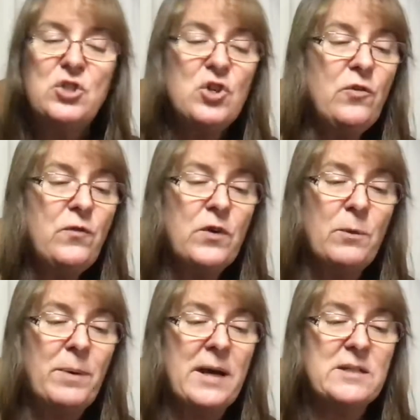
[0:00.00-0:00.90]
"Don't
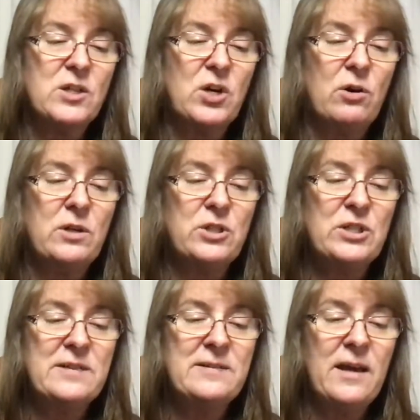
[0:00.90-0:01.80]
feel bad, Dakota,"
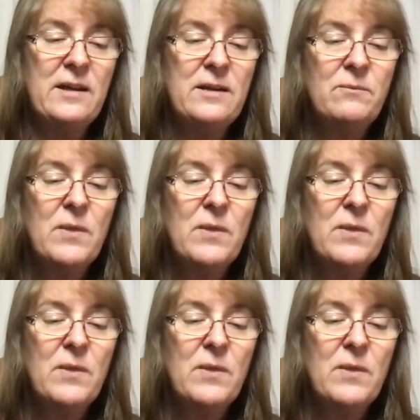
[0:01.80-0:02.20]
she said.